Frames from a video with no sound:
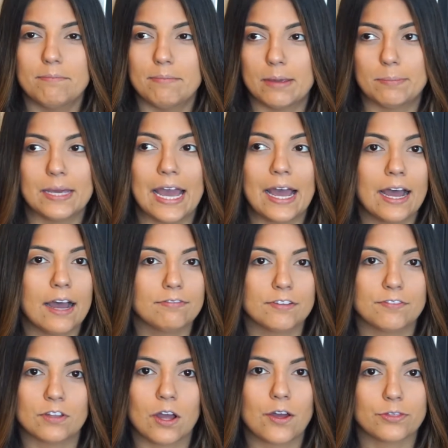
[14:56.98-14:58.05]
maybe half,
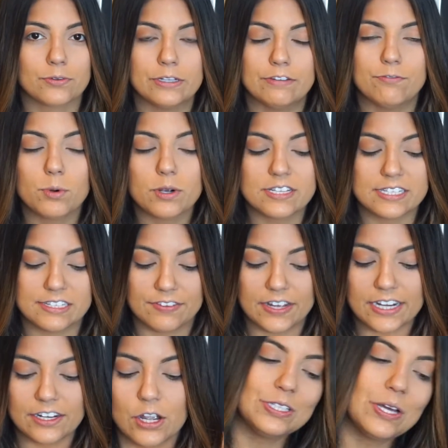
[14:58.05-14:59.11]
if not 3/4 of
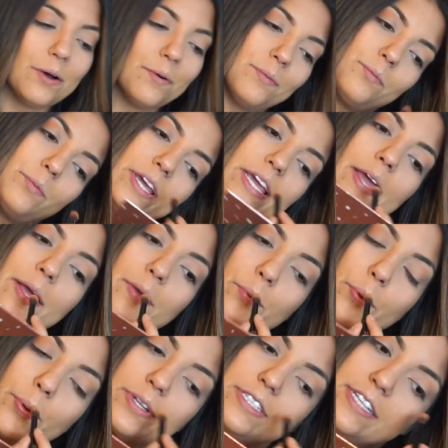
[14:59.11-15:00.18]
it. So we get
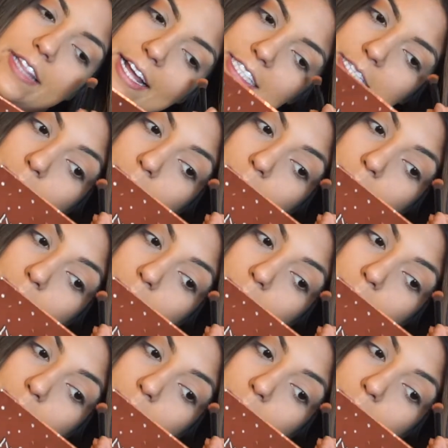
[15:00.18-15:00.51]
to that